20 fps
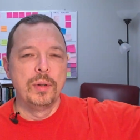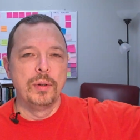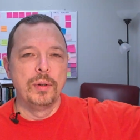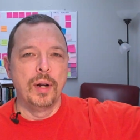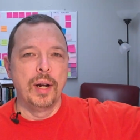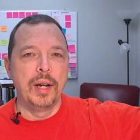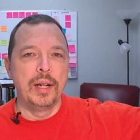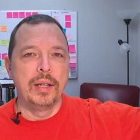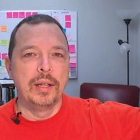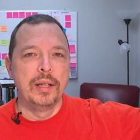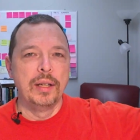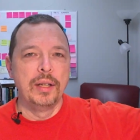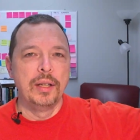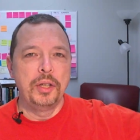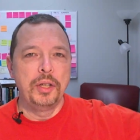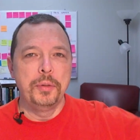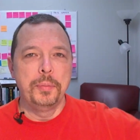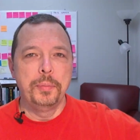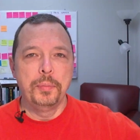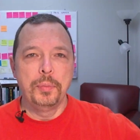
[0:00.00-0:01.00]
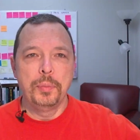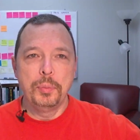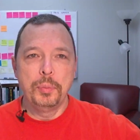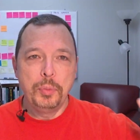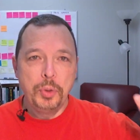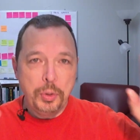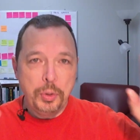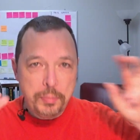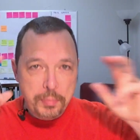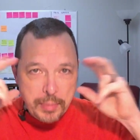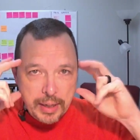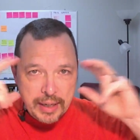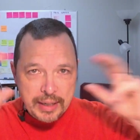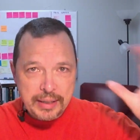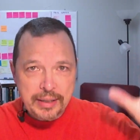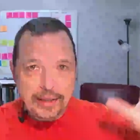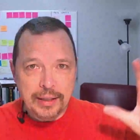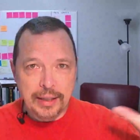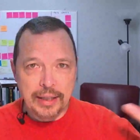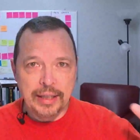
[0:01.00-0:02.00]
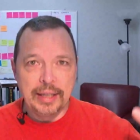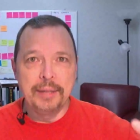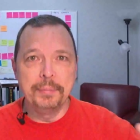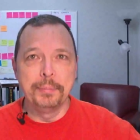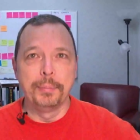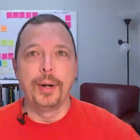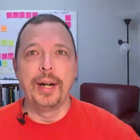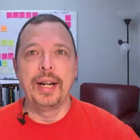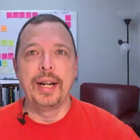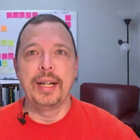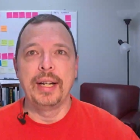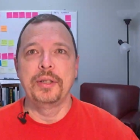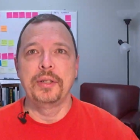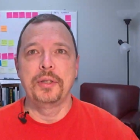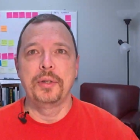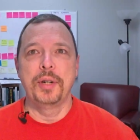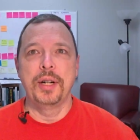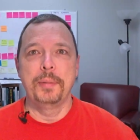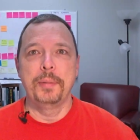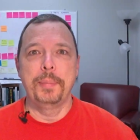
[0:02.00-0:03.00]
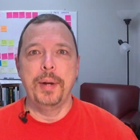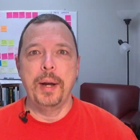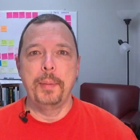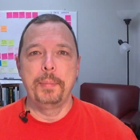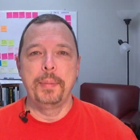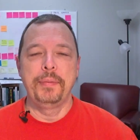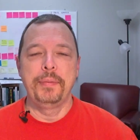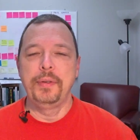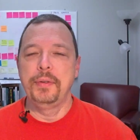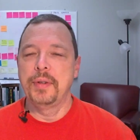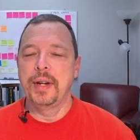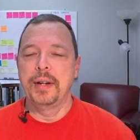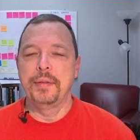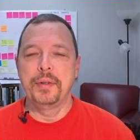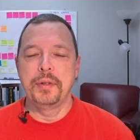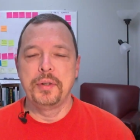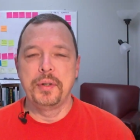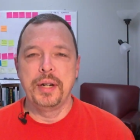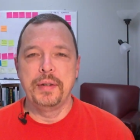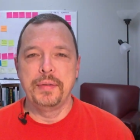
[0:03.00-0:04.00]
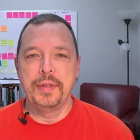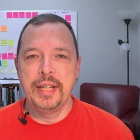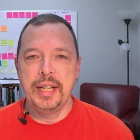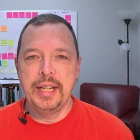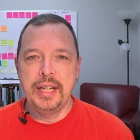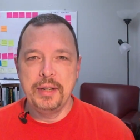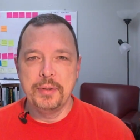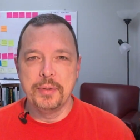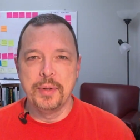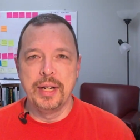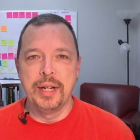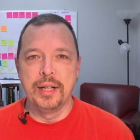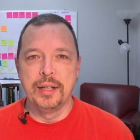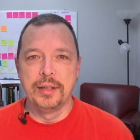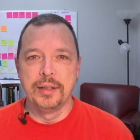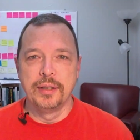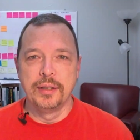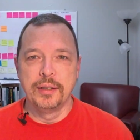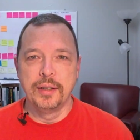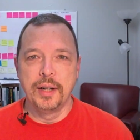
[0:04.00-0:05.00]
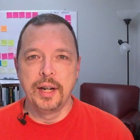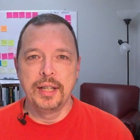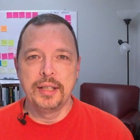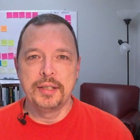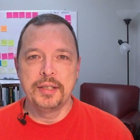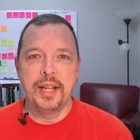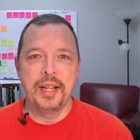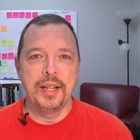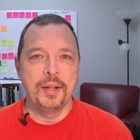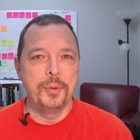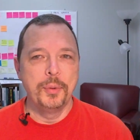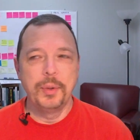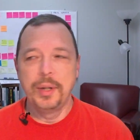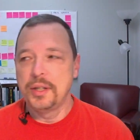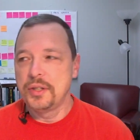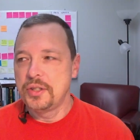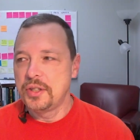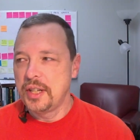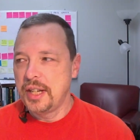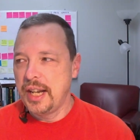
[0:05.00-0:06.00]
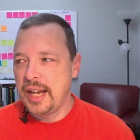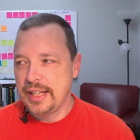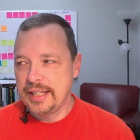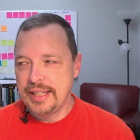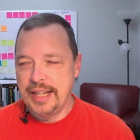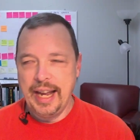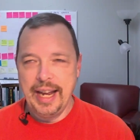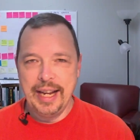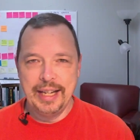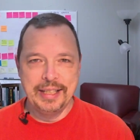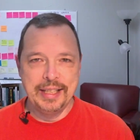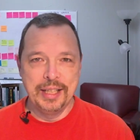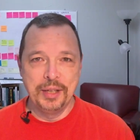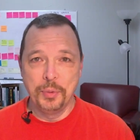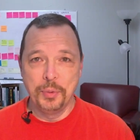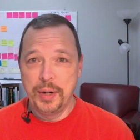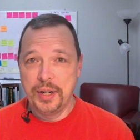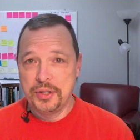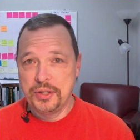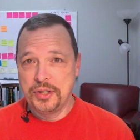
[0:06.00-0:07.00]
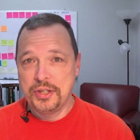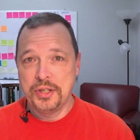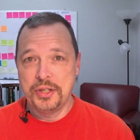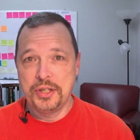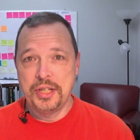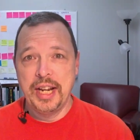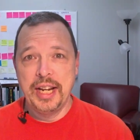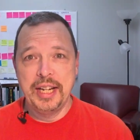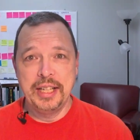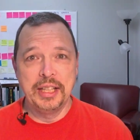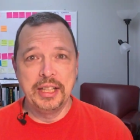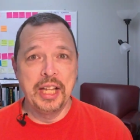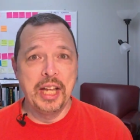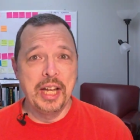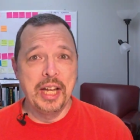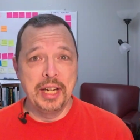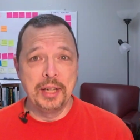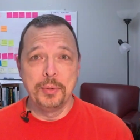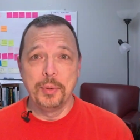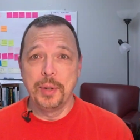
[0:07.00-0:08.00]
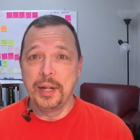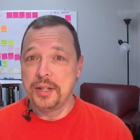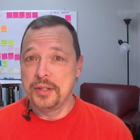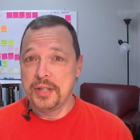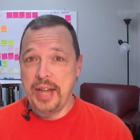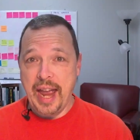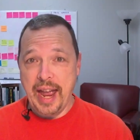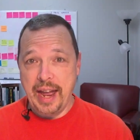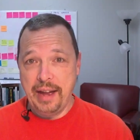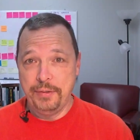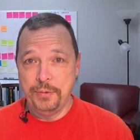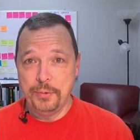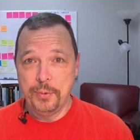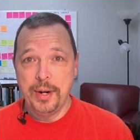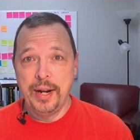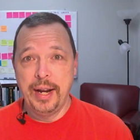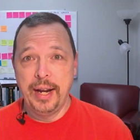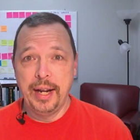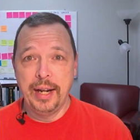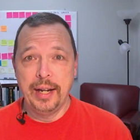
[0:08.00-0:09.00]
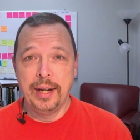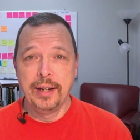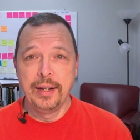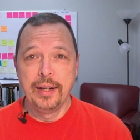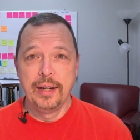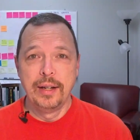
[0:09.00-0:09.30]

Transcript: right? You, you mentally break the trip up if you've ever driven anywhere, right? It's like, where's the next exit? Where's the state line? Where's halfway?